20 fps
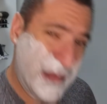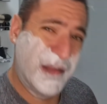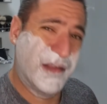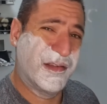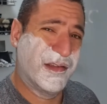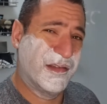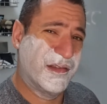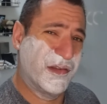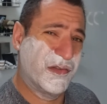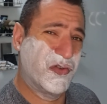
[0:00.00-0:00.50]
this
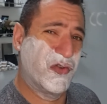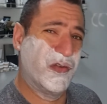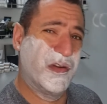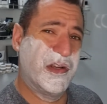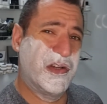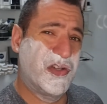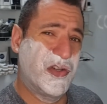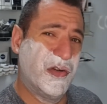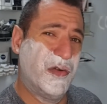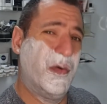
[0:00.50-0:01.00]
is the
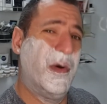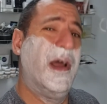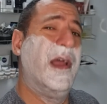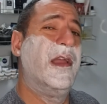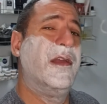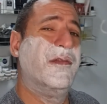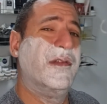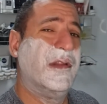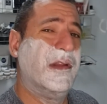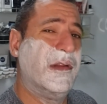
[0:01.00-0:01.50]
traditional
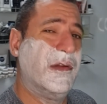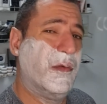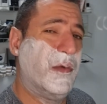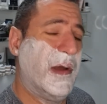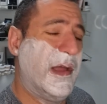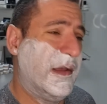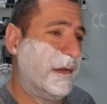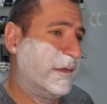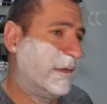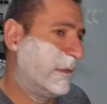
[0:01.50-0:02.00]
way, even in the
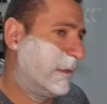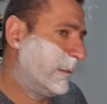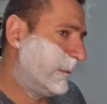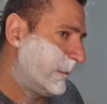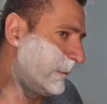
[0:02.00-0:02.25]
West.